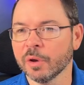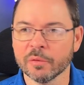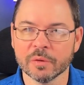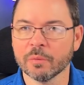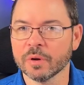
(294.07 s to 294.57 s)

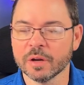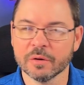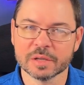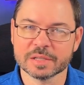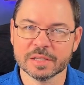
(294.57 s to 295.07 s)
know that we're here
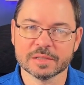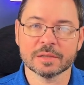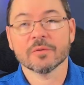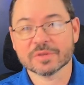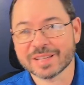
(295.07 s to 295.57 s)
and
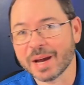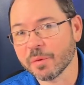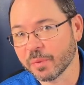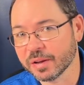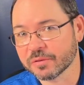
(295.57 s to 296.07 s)
exist. There's a time
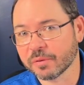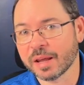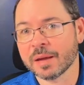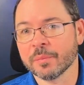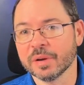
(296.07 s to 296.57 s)
and place for
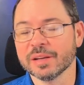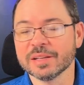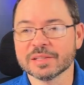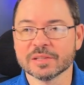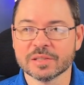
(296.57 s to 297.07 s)
that, but it
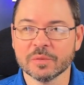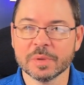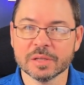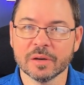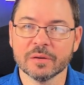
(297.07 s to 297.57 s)
needs to still
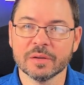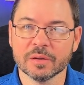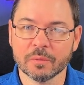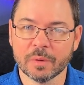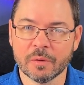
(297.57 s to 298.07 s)
be done in
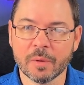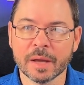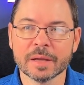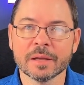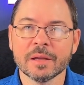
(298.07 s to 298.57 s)
the right
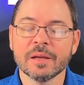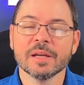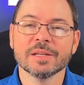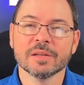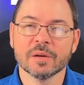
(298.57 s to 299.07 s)
way
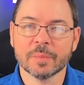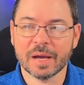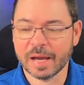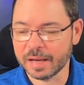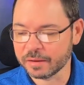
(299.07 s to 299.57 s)
and done
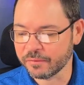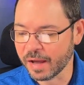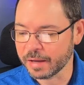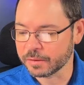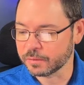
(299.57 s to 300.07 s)
by adding
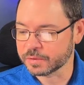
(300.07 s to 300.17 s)
value.